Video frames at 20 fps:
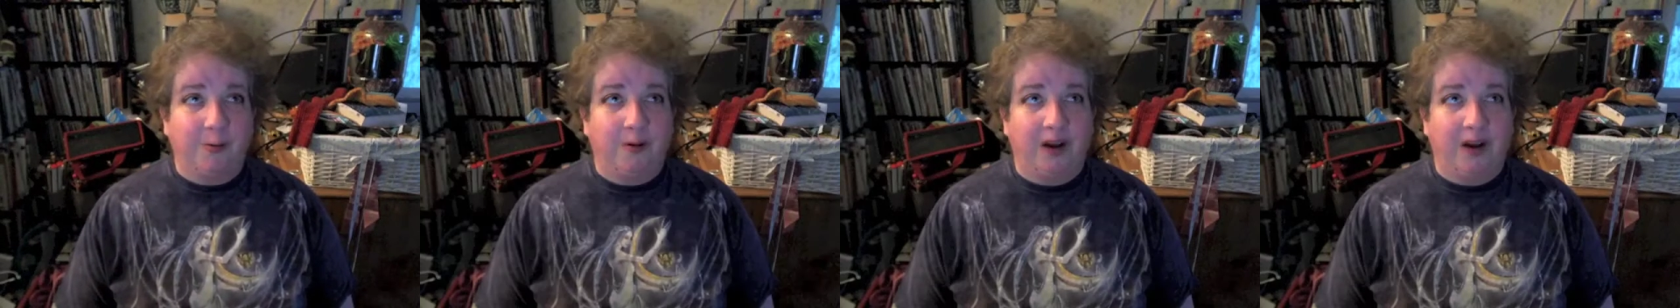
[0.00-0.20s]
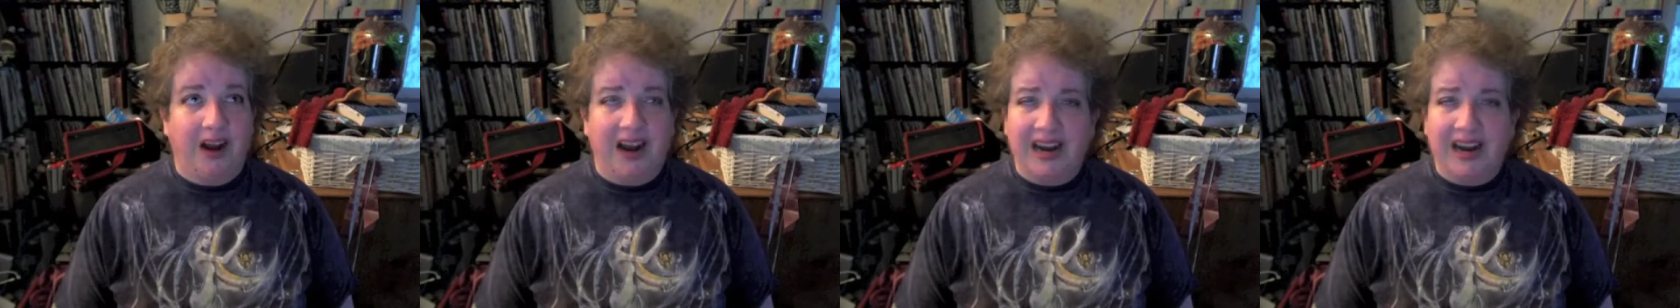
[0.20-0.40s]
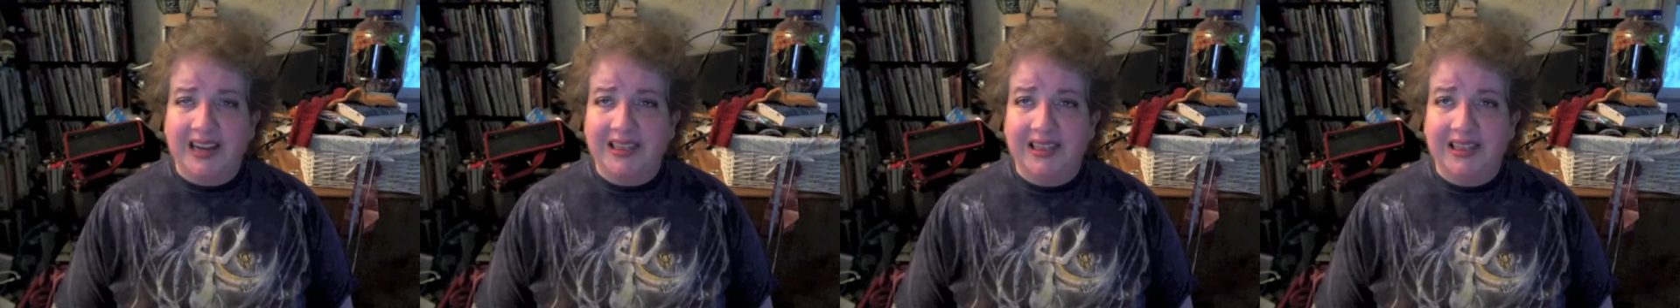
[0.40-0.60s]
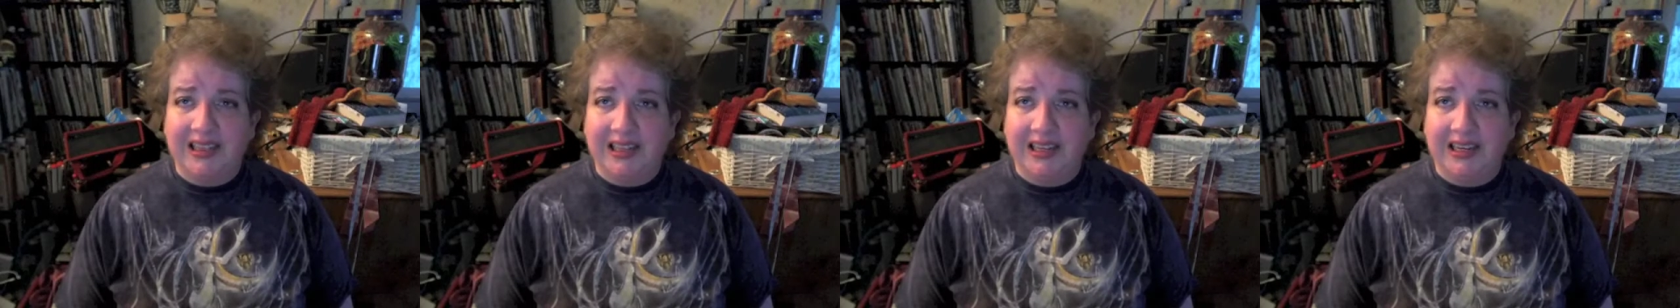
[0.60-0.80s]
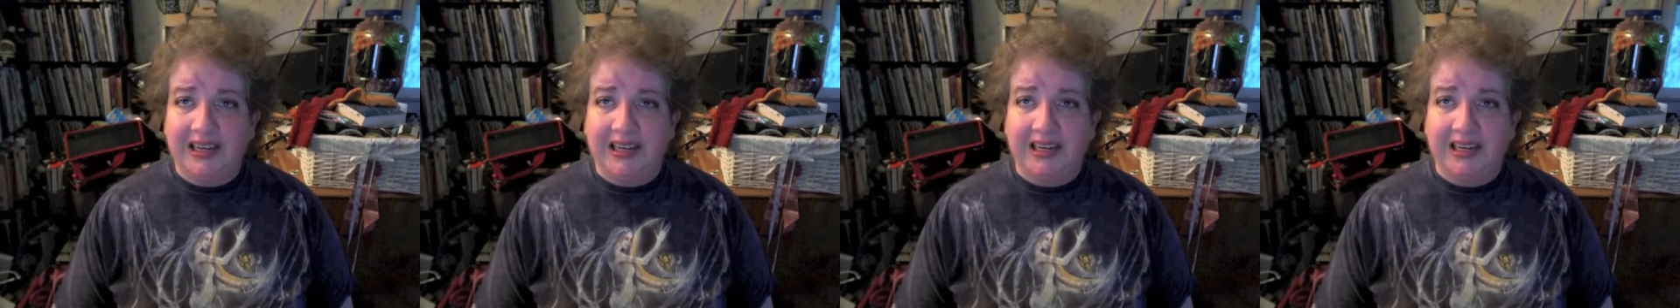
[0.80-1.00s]

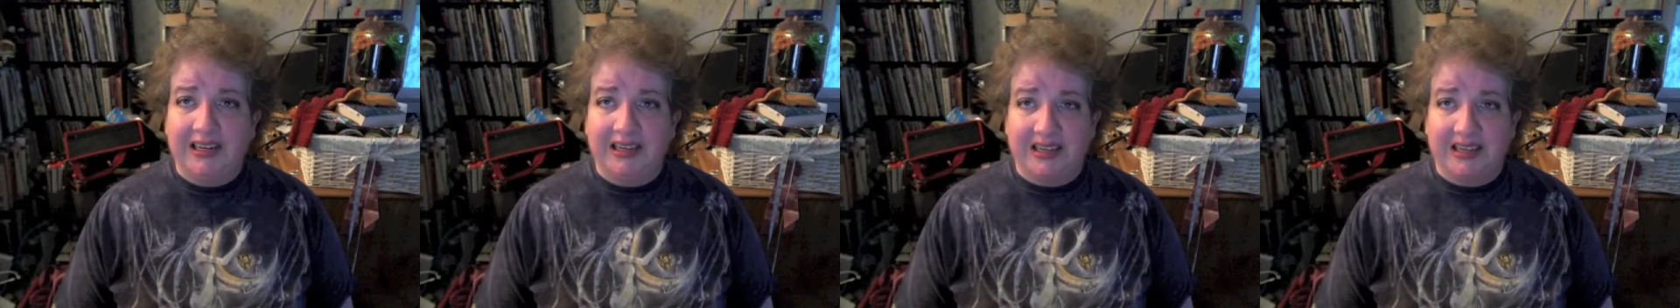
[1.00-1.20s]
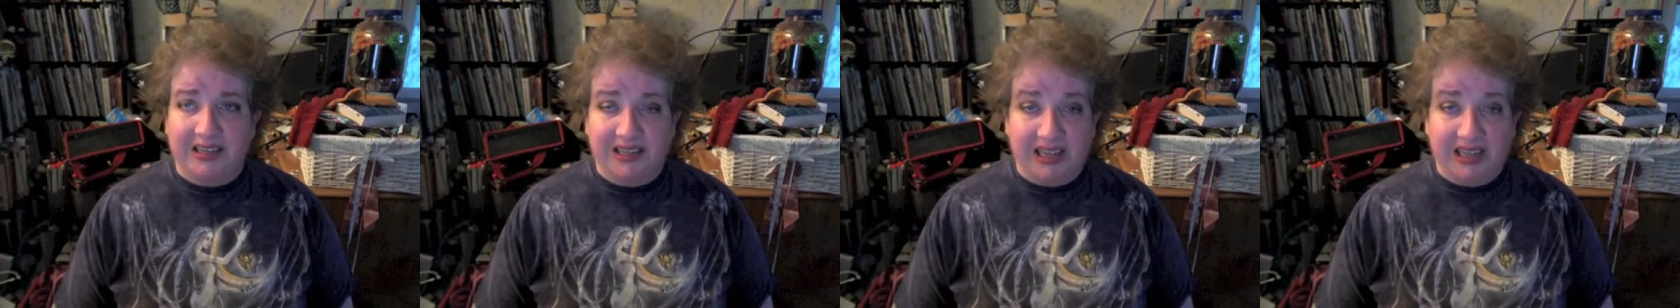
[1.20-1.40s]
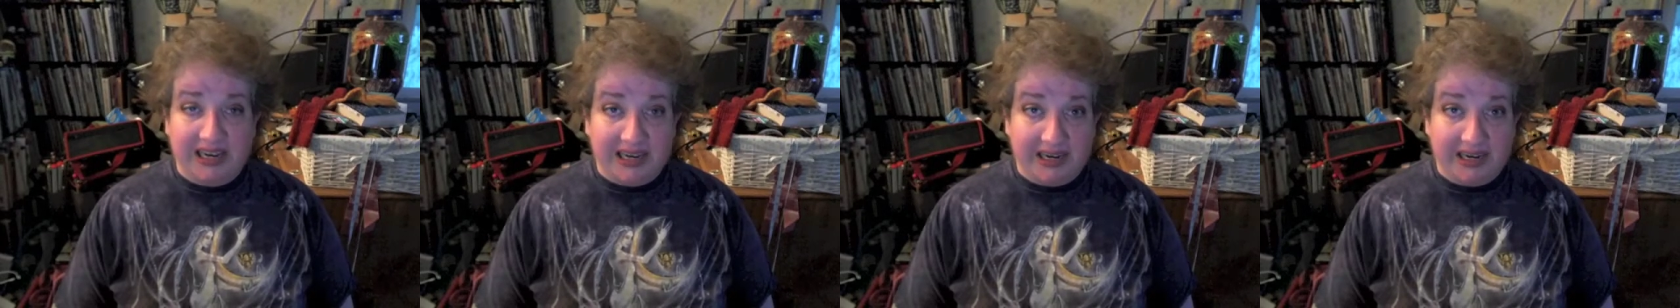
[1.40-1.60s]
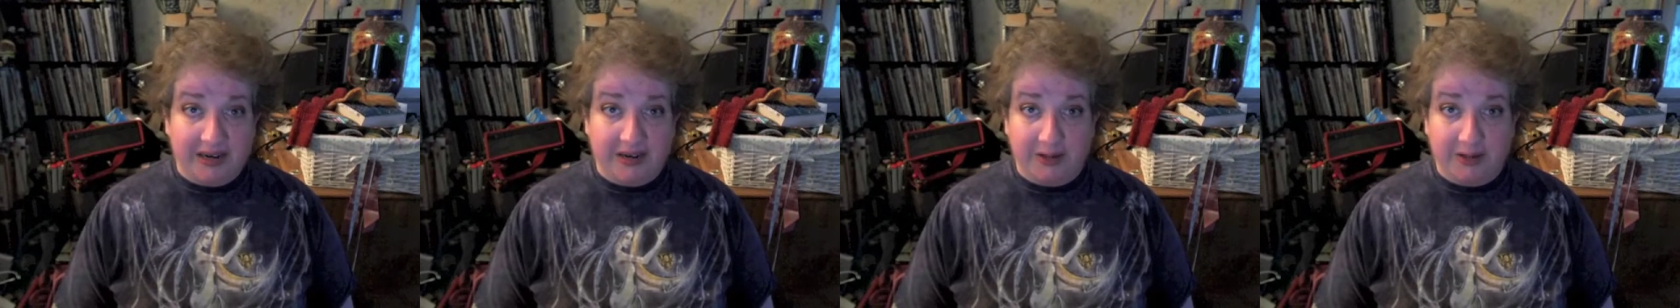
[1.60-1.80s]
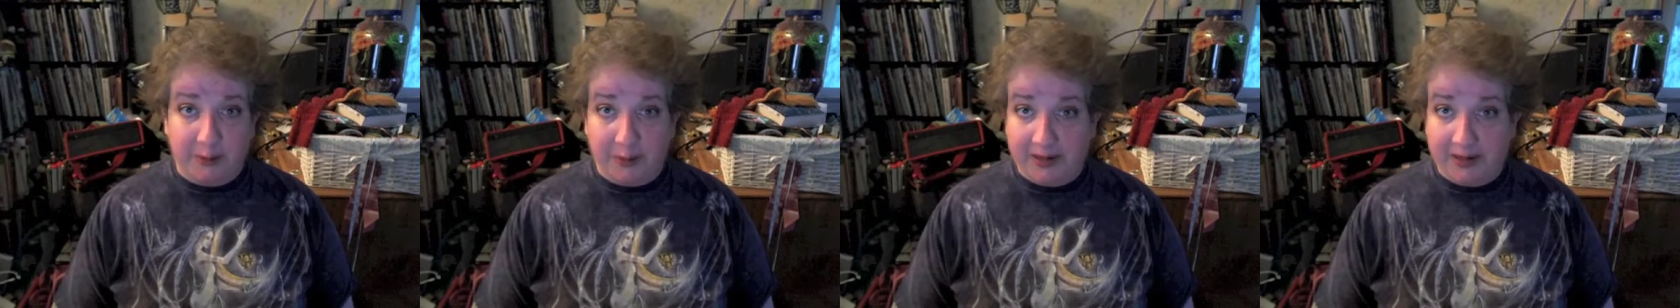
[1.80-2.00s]
oddly delayed,
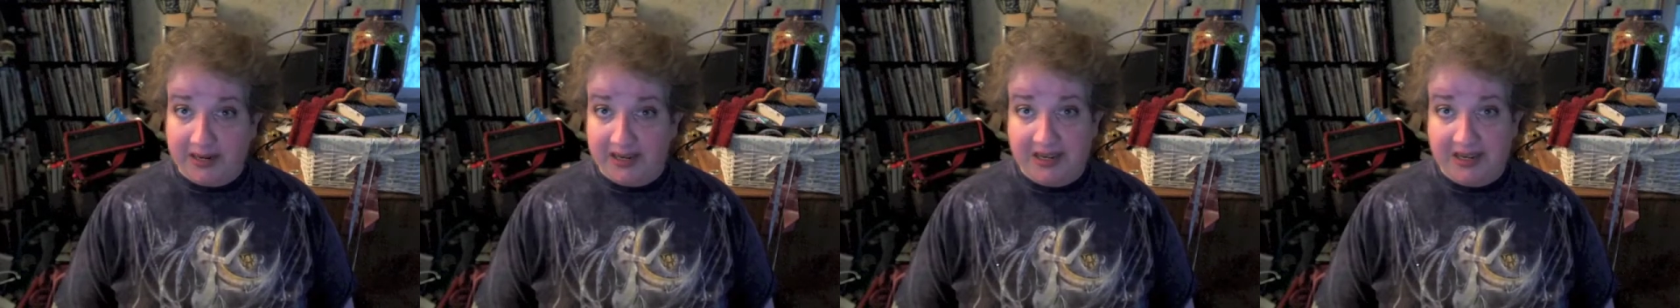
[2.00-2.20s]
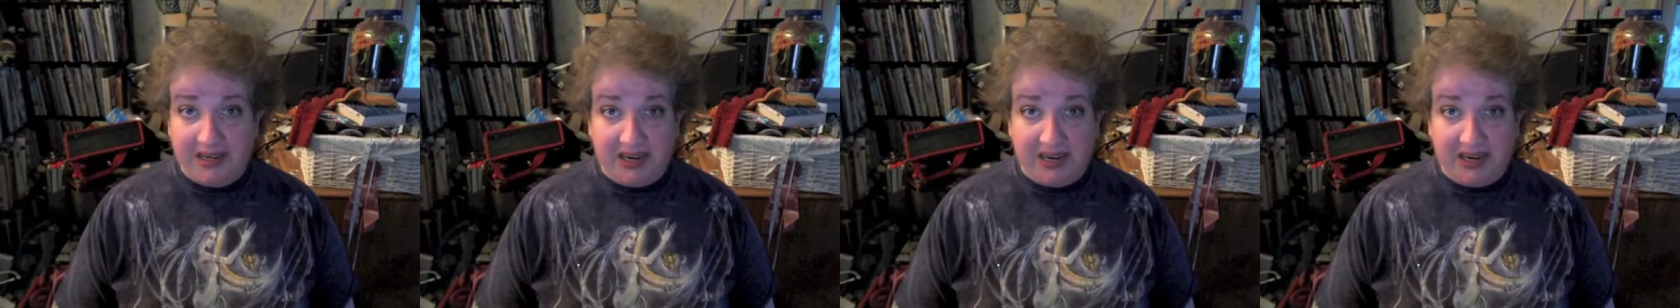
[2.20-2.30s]
so I didn't